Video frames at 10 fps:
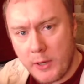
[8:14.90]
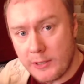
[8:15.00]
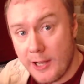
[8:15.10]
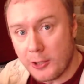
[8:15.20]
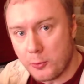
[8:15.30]

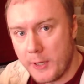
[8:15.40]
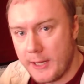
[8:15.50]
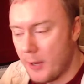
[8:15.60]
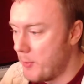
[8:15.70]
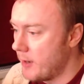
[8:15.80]
last week
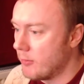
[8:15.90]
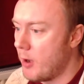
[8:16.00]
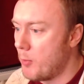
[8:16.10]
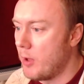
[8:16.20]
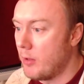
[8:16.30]
and went, right,
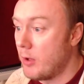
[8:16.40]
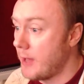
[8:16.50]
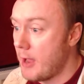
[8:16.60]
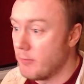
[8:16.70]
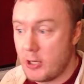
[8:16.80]
well, I'll
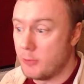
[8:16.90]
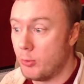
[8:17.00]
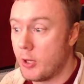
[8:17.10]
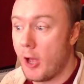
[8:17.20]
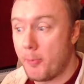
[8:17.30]
get a reusable
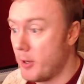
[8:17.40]
cup